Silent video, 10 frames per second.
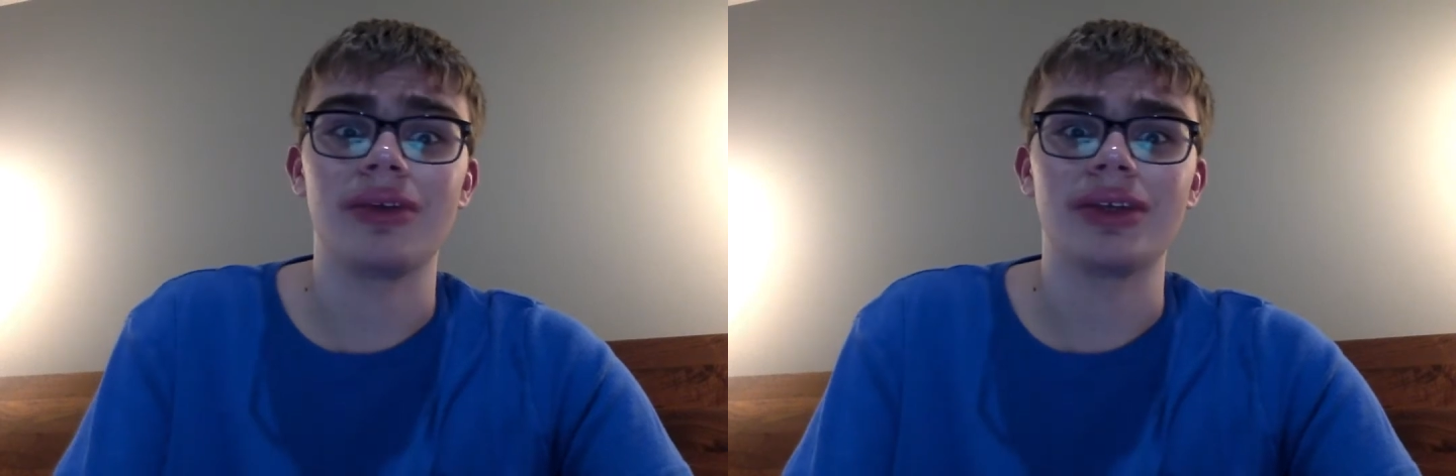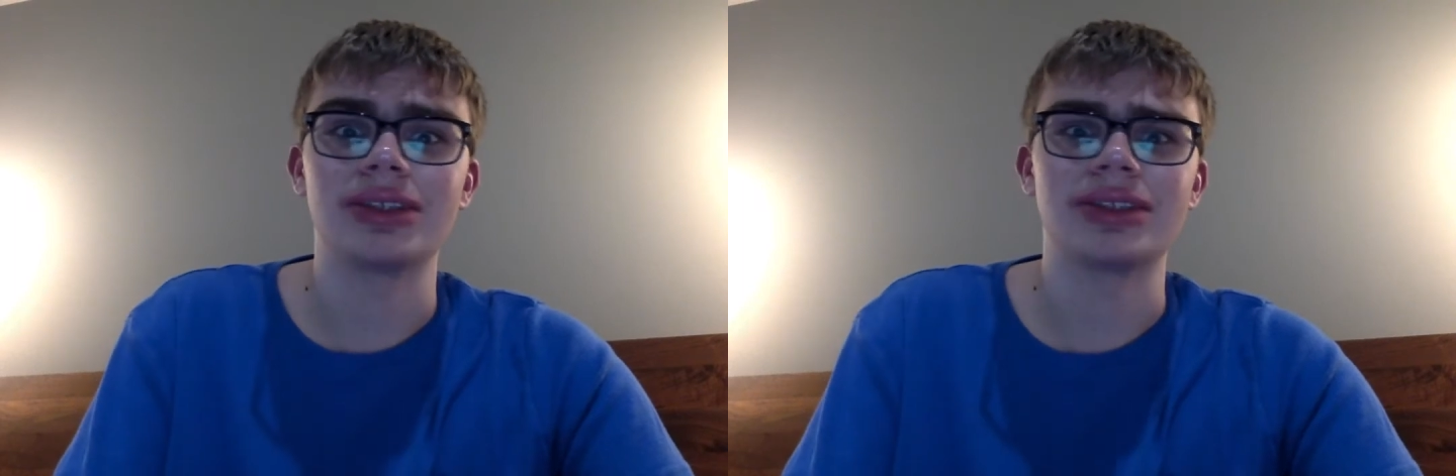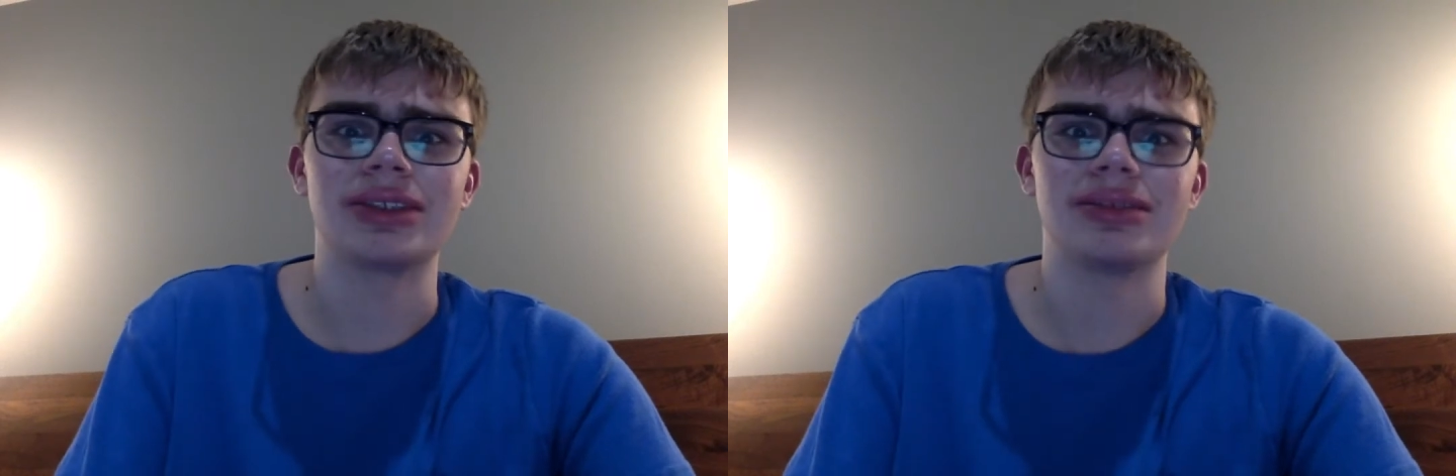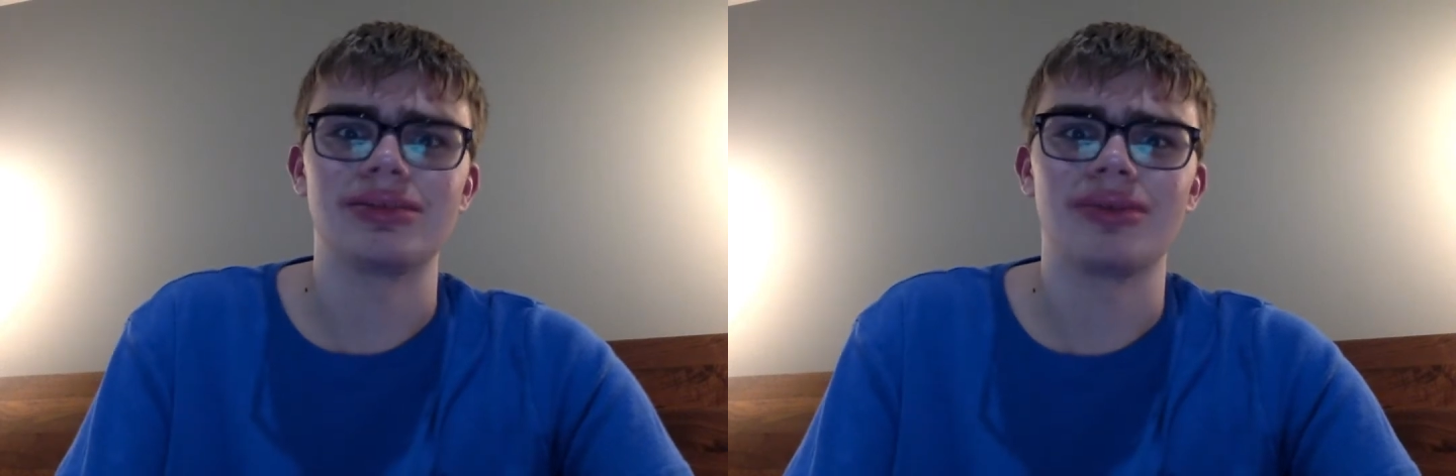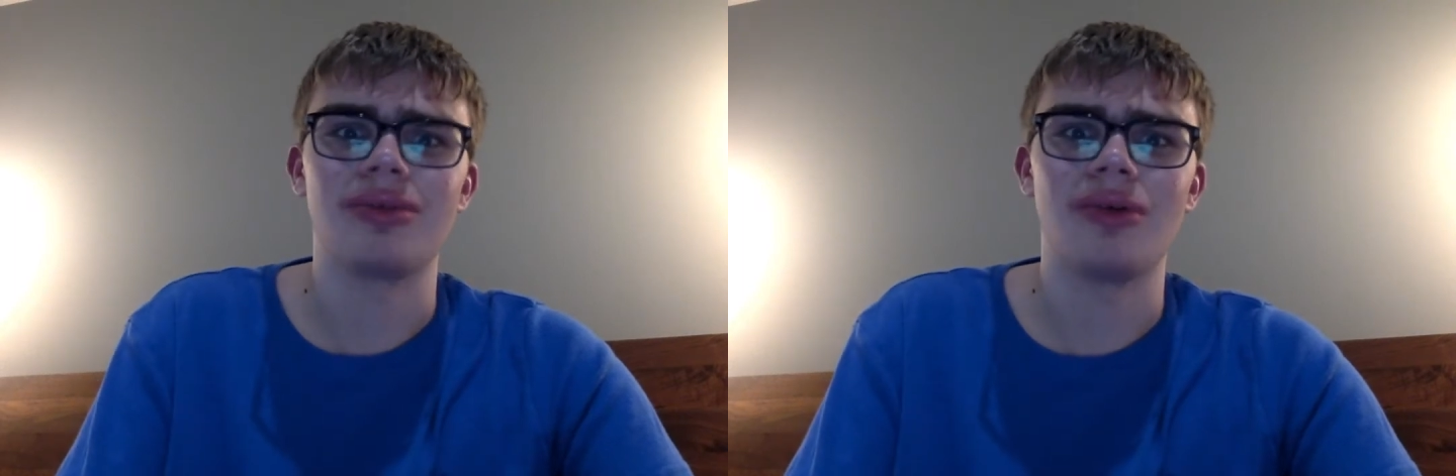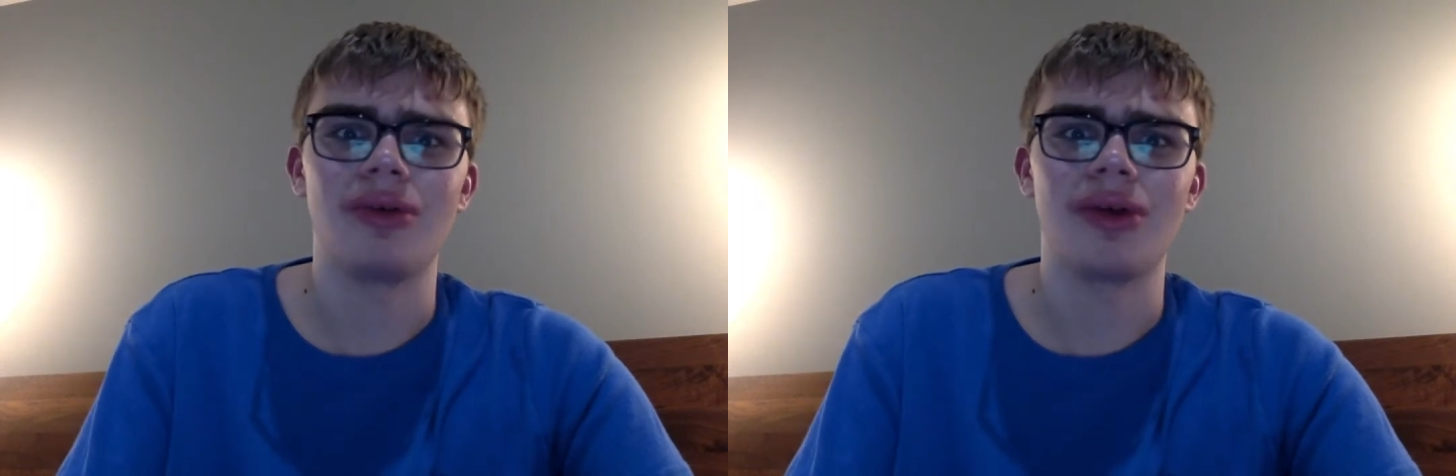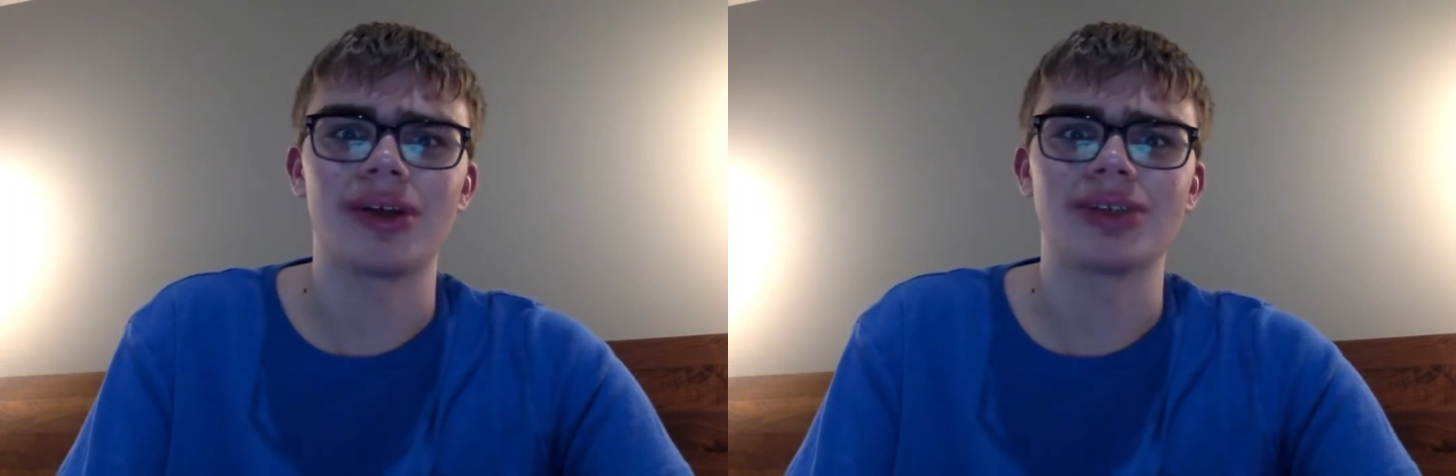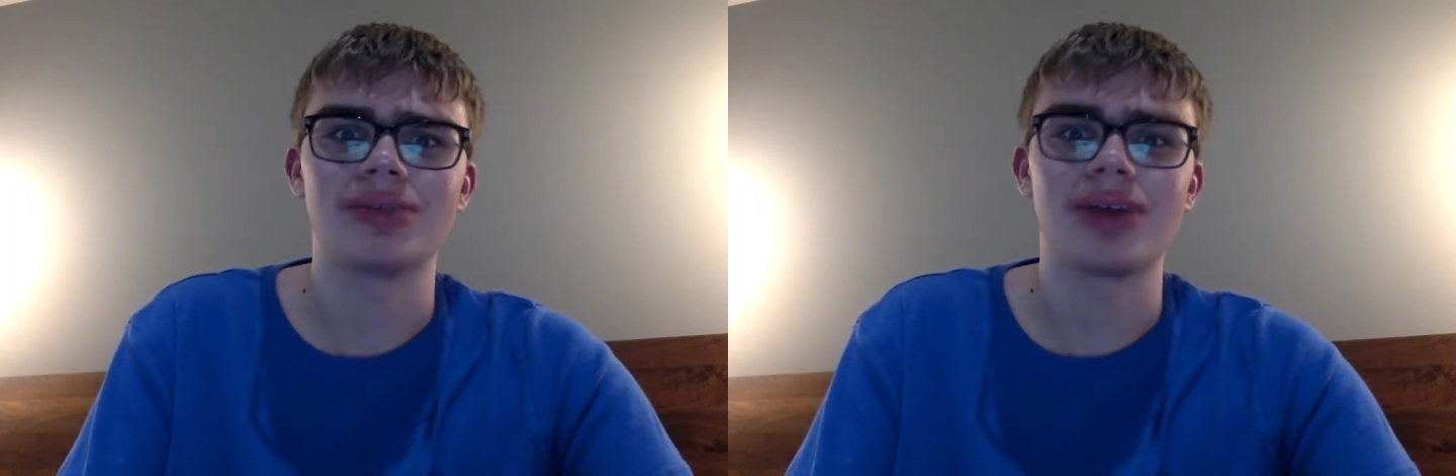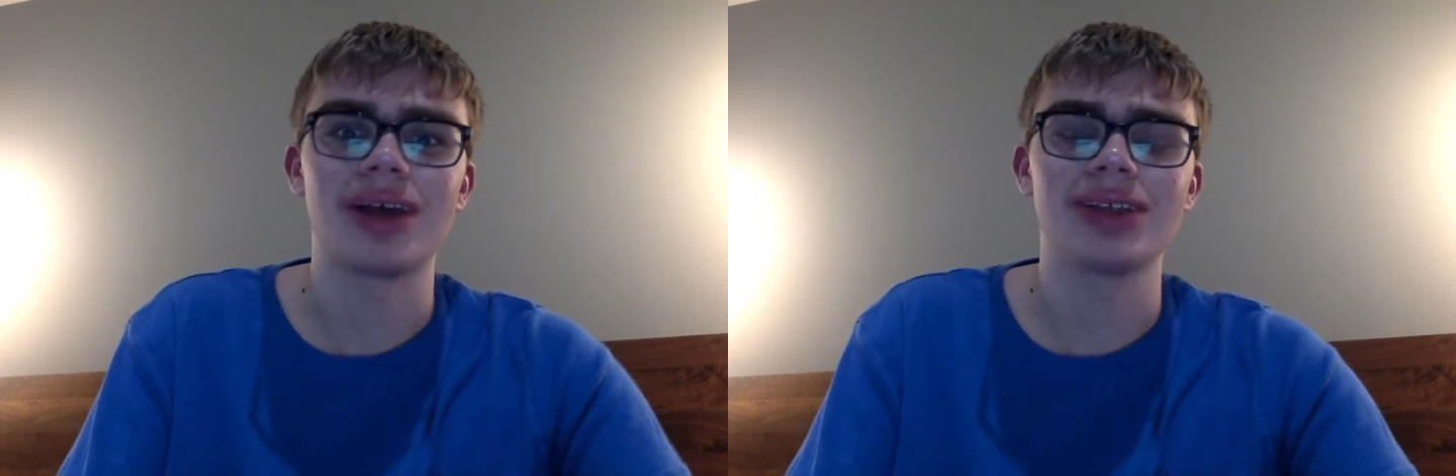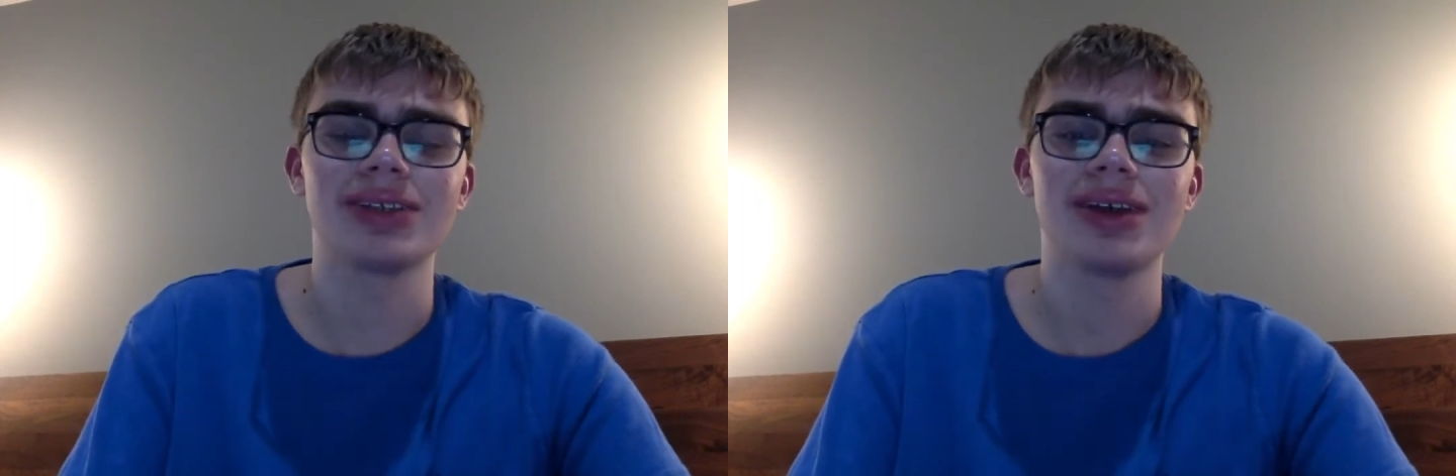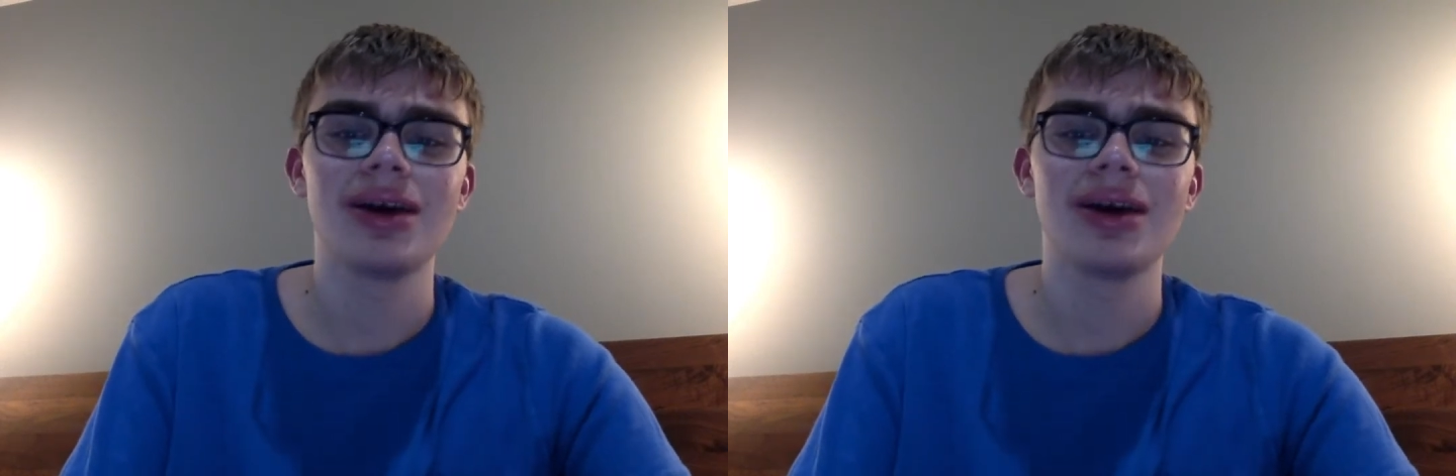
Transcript: This isn't the Polar Express.